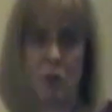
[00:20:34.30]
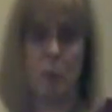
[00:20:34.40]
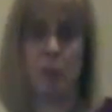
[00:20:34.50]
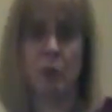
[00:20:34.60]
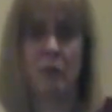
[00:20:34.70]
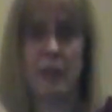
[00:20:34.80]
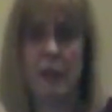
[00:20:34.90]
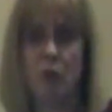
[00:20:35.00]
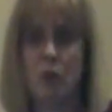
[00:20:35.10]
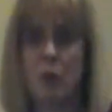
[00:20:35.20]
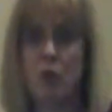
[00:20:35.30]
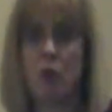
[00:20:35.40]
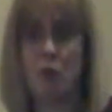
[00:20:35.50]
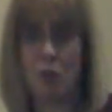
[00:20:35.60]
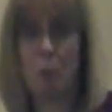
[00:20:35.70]
of some abbreviations
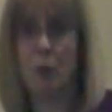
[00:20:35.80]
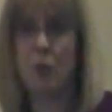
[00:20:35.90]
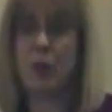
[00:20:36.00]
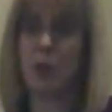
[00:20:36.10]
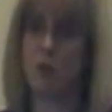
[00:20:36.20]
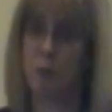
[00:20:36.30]
or symbols that are